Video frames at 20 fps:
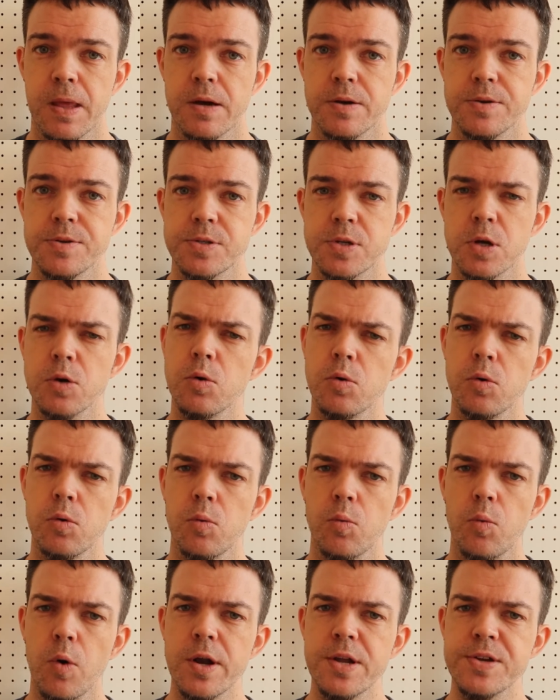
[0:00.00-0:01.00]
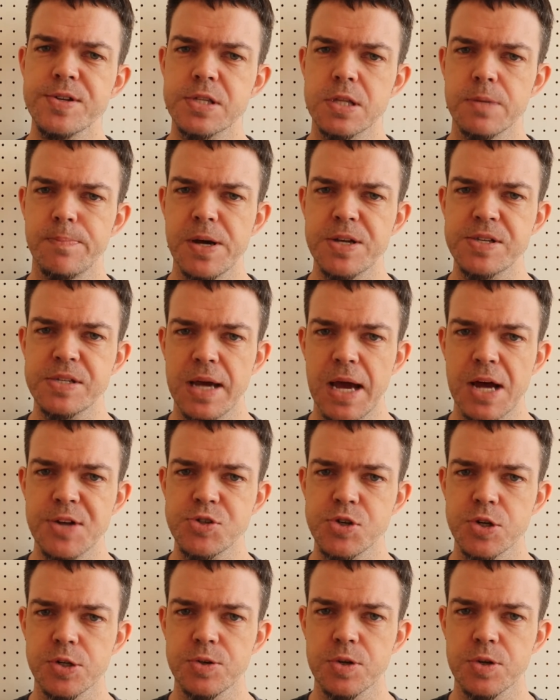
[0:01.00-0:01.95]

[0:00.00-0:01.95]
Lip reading: So, what is the best answer